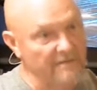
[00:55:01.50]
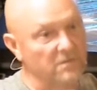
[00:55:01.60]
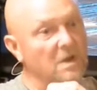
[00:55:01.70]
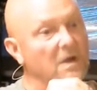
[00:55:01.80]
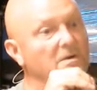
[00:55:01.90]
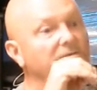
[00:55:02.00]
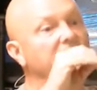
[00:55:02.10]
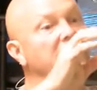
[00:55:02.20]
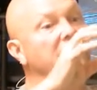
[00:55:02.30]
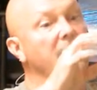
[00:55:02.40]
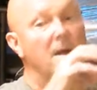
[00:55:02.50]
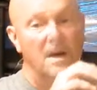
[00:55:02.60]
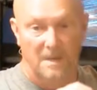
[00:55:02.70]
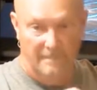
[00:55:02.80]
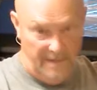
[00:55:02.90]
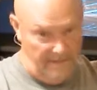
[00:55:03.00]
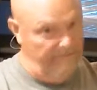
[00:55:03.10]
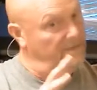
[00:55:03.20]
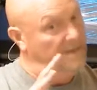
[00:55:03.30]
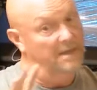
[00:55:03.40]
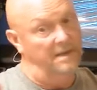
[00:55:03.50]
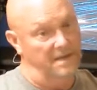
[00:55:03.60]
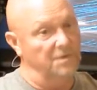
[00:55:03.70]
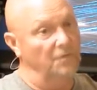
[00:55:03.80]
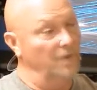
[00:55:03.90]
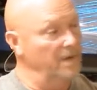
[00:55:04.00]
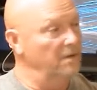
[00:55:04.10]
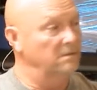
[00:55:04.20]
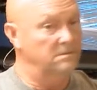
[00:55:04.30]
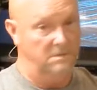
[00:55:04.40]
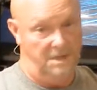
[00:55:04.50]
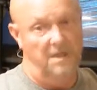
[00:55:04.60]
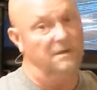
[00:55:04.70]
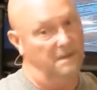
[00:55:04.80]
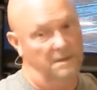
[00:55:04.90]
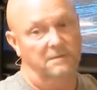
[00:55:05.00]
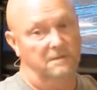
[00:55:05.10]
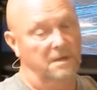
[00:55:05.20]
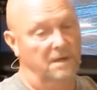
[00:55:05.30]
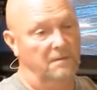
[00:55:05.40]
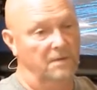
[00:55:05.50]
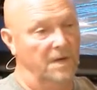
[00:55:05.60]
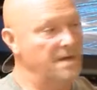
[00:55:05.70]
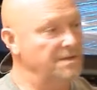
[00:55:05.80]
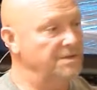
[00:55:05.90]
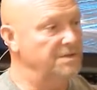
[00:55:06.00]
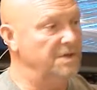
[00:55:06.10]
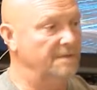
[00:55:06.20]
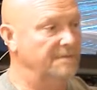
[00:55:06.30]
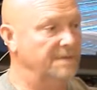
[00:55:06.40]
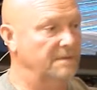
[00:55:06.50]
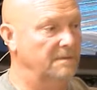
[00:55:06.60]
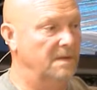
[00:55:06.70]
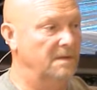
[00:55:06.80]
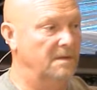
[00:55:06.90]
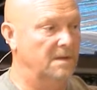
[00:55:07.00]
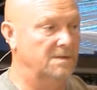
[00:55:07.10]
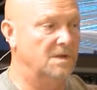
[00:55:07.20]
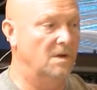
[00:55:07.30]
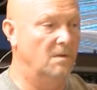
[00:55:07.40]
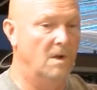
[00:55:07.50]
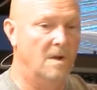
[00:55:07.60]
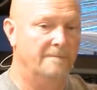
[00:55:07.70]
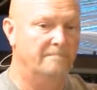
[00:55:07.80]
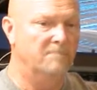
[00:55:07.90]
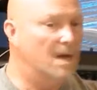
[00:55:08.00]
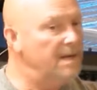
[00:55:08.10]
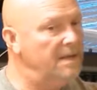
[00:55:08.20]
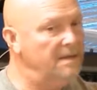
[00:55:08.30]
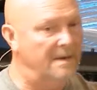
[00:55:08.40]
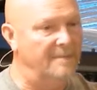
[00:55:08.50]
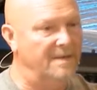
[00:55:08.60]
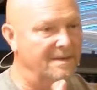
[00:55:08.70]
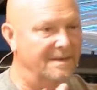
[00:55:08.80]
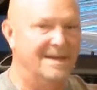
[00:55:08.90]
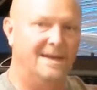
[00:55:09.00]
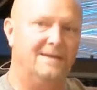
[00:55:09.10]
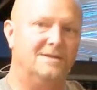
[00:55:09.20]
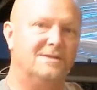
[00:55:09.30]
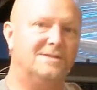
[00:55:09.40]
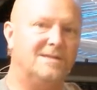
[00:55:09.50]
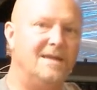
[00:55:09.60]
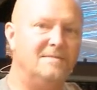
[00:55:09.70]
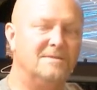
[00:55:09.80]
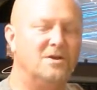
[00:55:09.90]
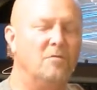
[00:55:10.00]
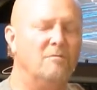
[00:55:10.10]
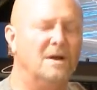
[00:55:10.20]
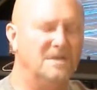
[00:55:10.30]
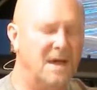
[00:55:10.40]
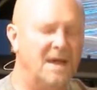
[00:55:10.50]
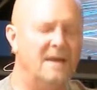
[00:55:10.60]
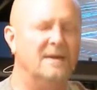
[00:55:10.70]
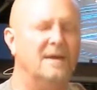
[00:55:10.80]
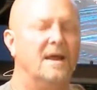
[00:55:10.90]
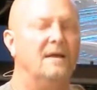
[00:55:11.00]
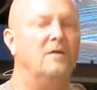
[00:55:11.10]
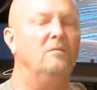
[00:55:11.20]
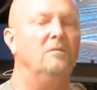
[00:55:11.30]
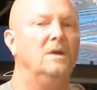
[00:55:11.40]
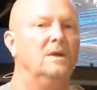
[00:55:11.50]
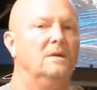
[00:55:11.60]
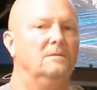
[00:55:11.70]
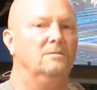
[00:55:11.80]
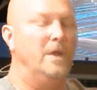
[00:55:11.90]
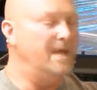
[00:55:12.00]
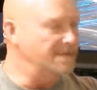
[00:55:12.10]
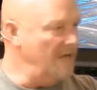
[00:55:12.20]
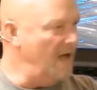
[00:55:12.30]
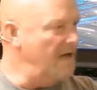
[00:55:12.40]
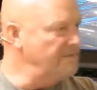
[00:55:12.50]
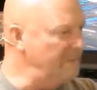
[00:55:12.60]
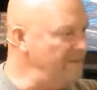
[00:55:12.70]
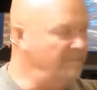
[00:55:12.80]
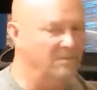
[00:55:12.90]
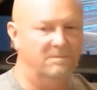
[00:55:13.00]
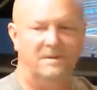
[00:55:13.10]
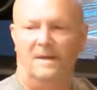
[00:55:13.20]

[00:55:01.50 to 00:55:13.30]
level goes up. I mean, it, it's a real killer in relationships. And, and, and so, money, I mean, it just seems so mundane. And I know we as God's people,